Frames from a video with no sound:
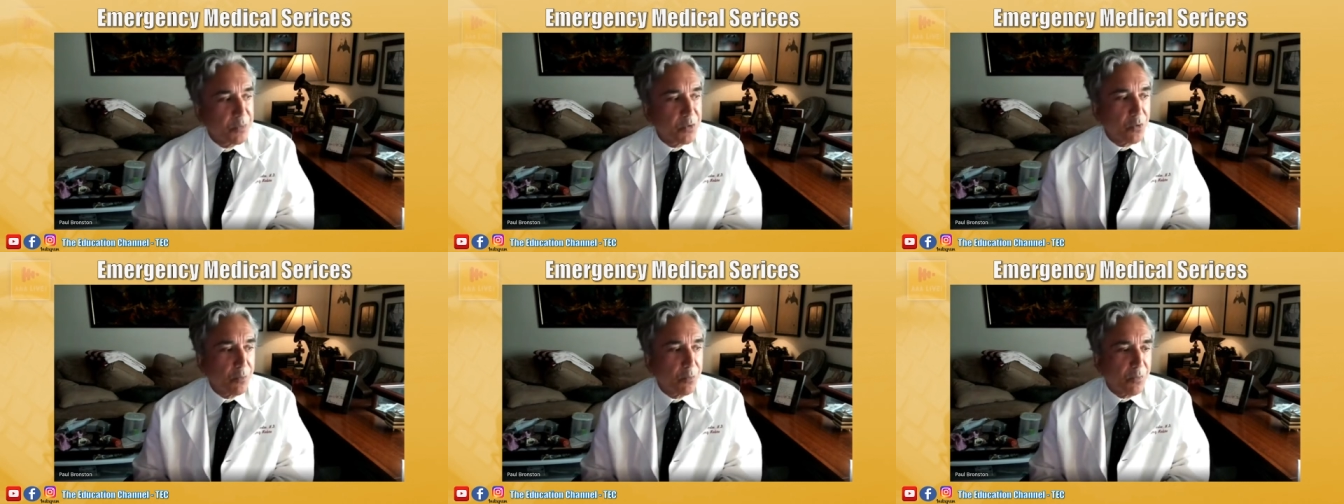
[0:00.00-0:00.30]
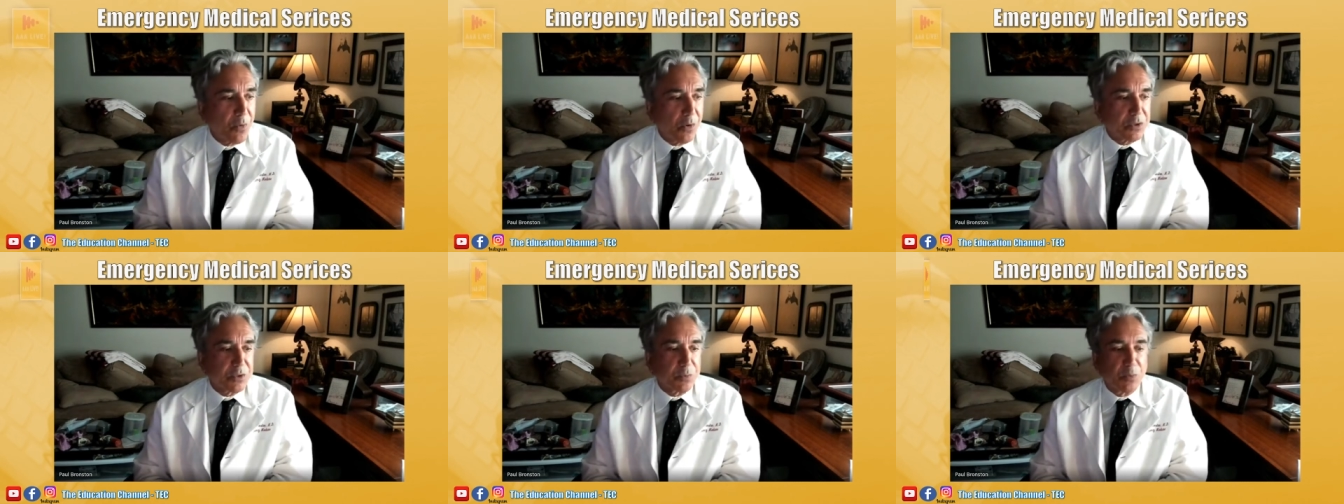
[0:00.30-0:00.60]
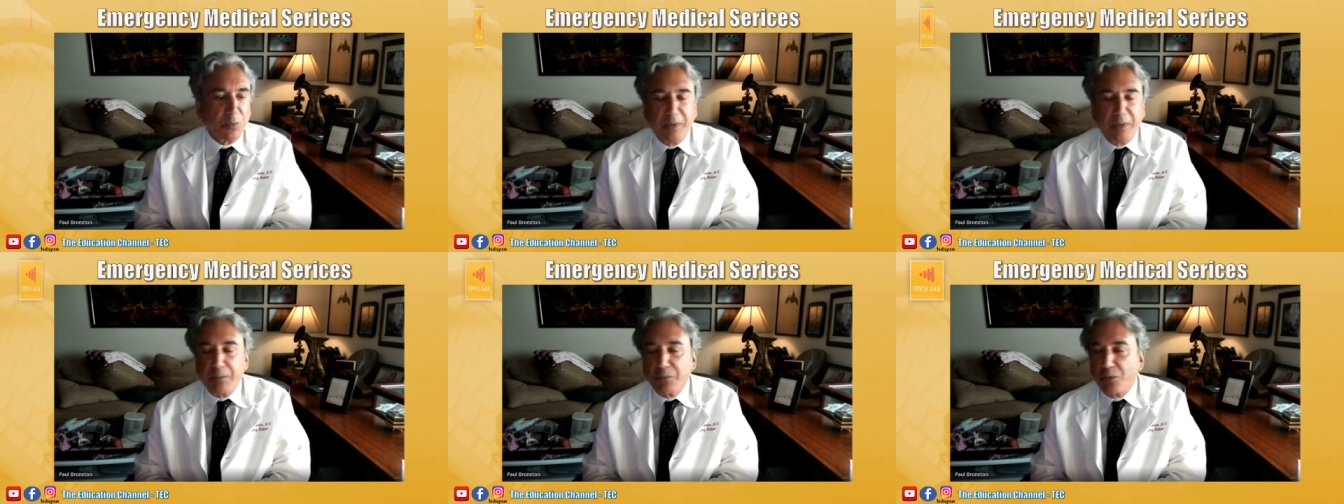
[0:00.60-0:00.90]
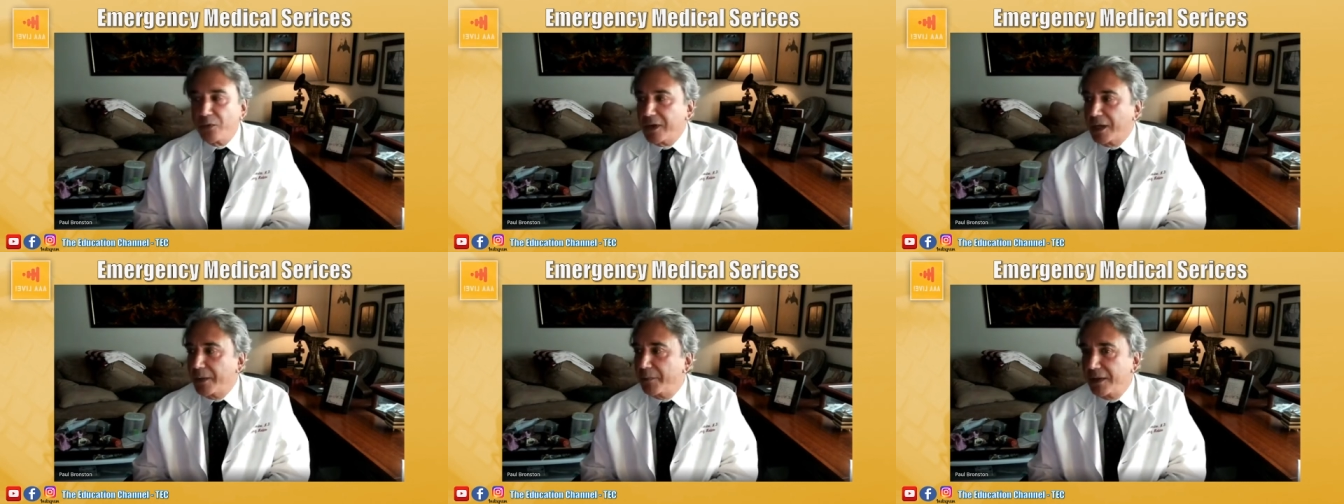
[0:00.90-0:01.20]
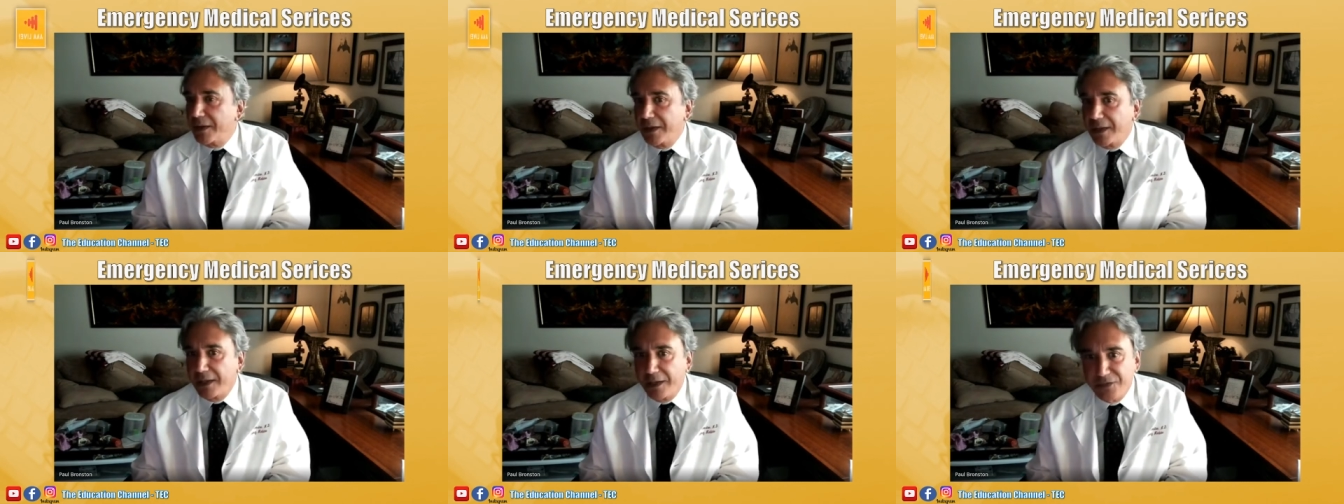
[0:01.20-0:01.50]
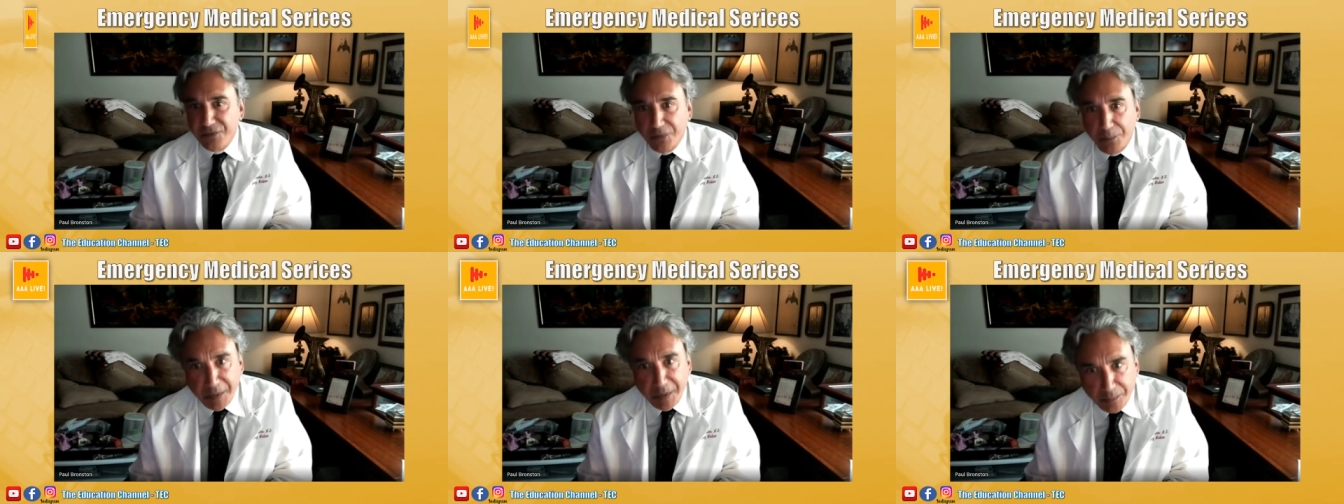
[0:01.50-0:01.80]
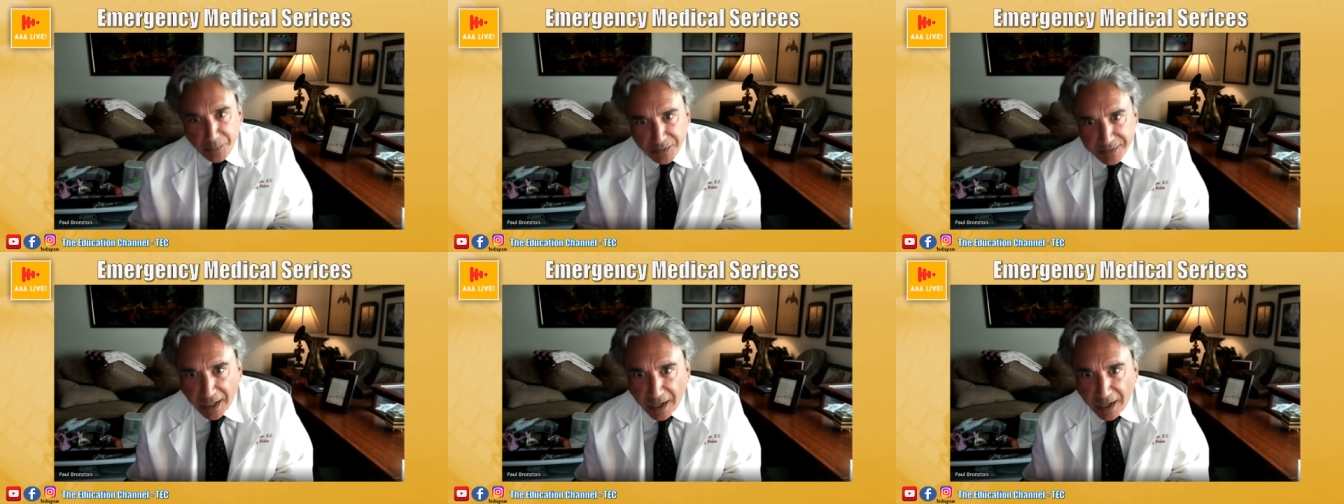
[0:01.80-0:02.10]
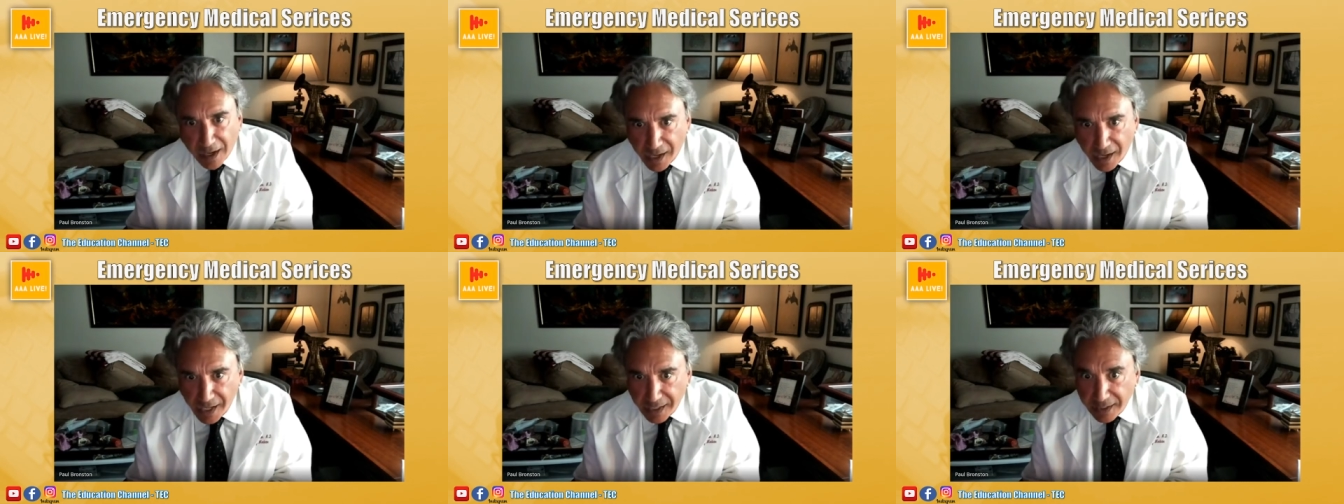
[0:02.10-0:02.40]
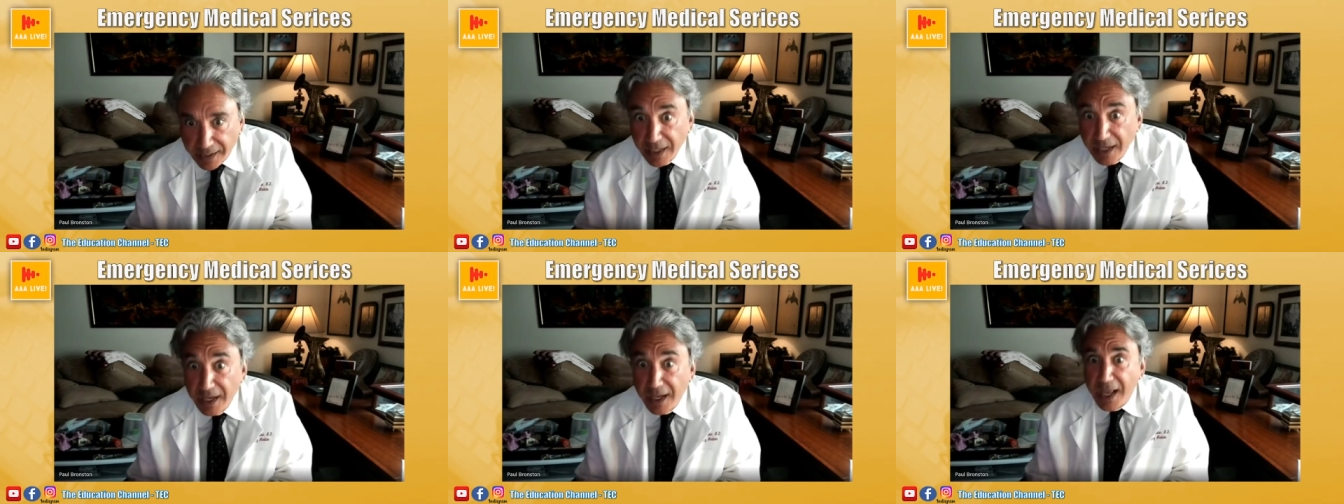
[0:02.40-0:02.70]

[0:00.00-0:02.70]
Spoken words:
multiple people coming in, some people dying,